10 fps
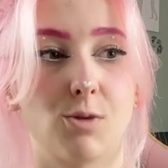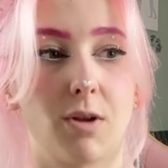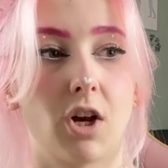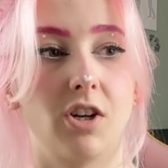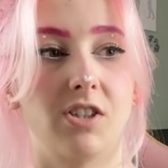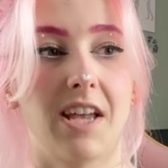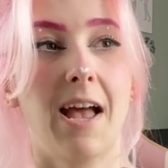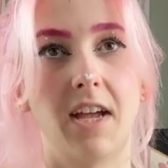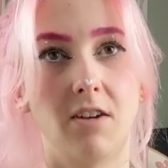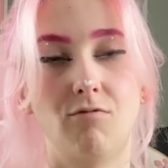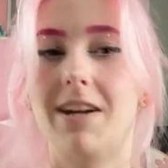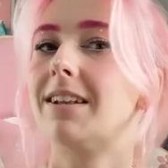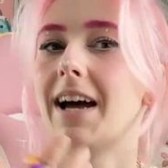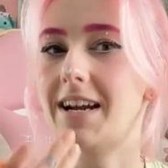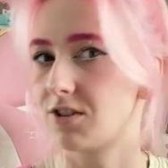because they
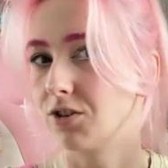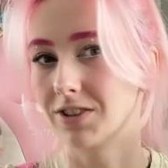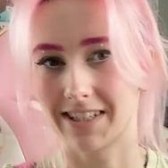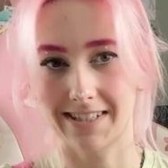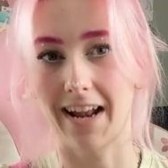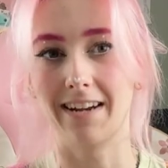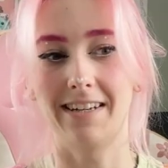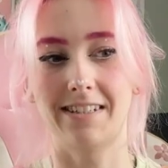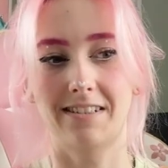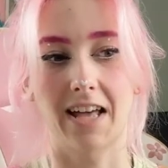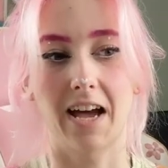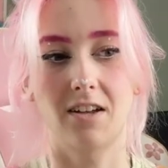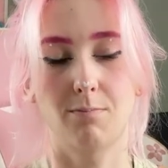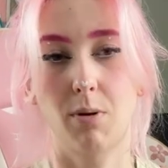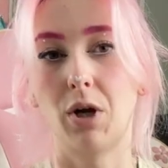realize and understand that
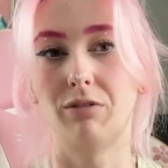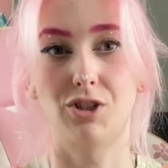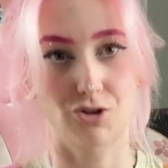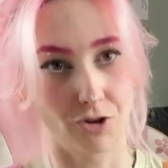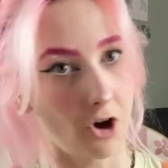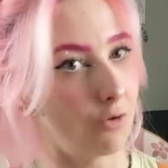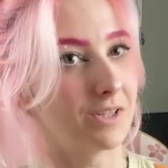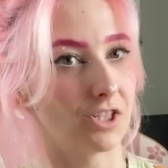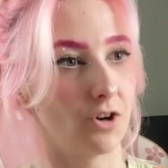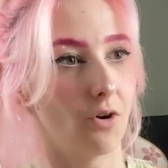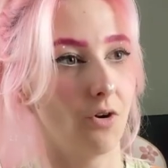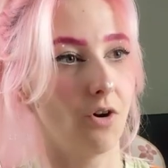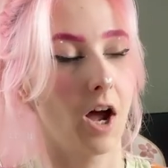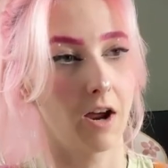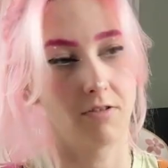parents don't always
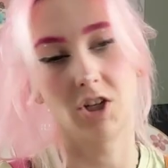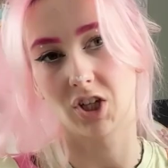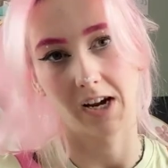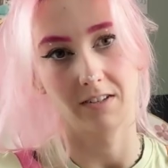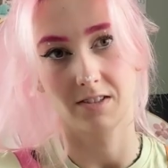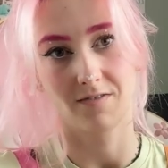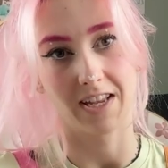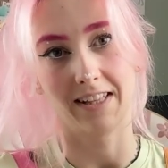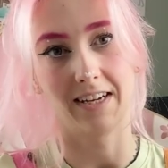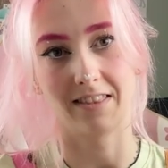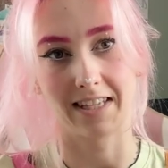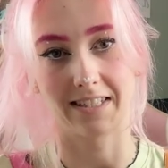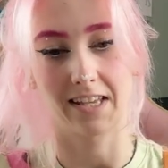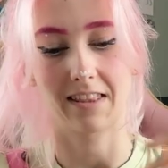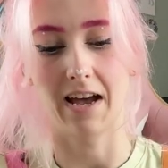know how their child's feeling and
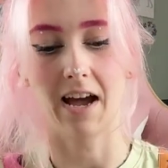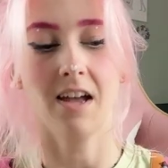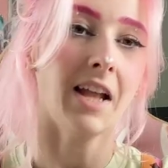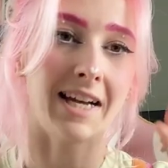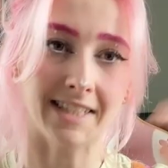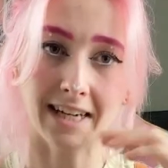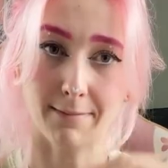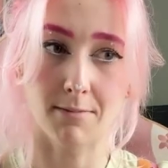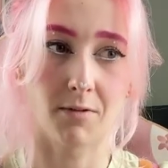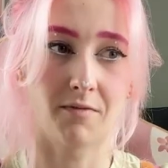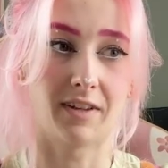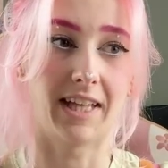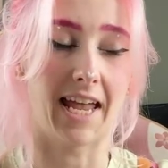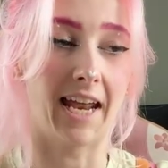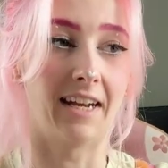things like that. I did have my mum fill
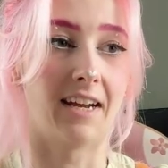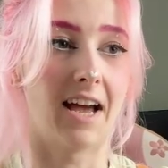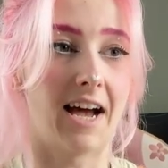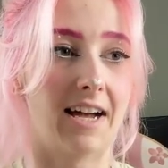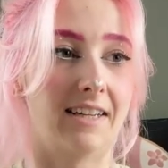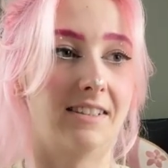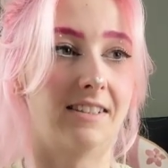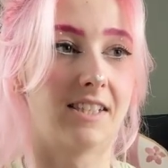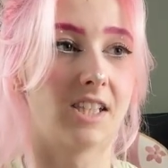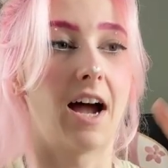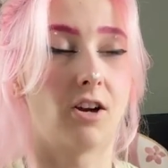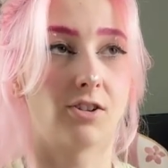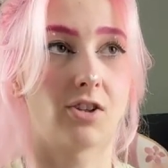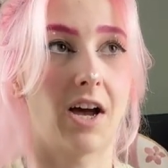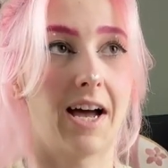it in, and I
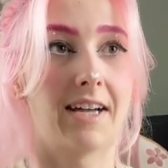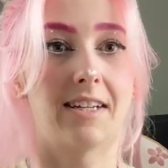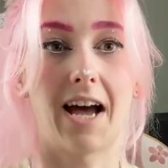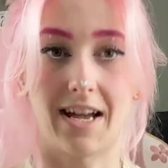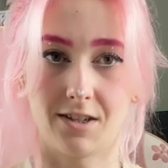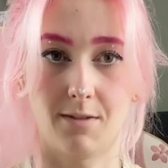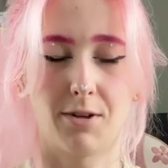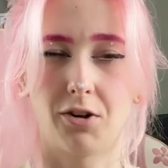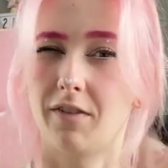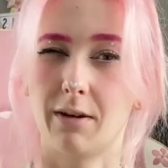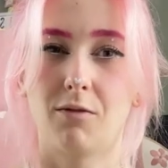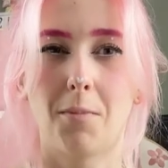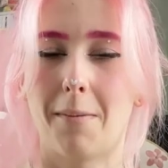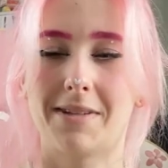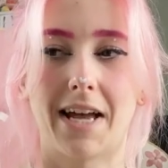also had Adam. I don't know if anyone
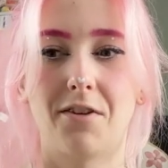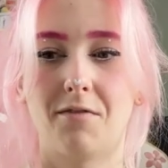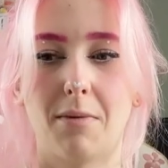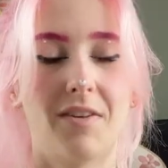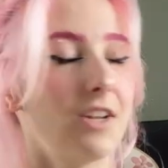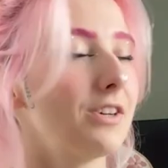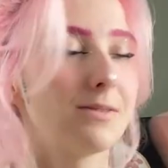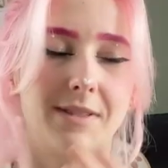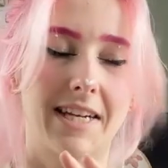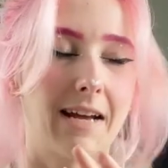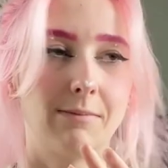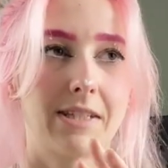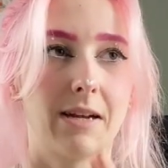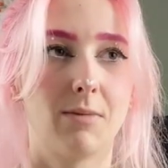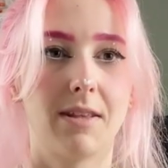remembers Adam from my videos. I was in
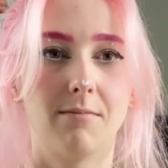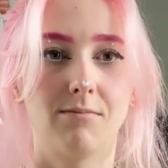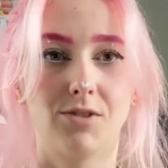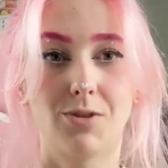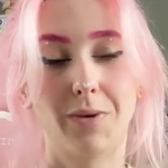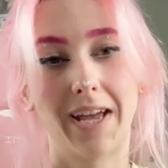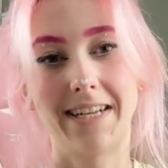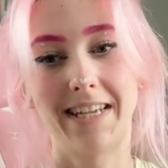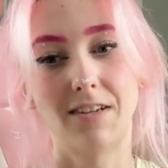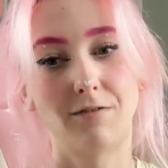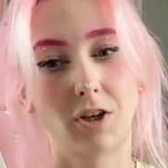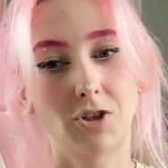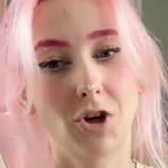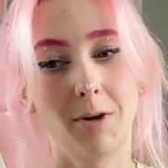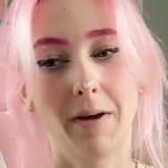Amsterdam with him when I did
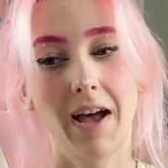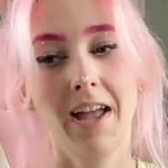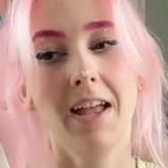Vlogtober.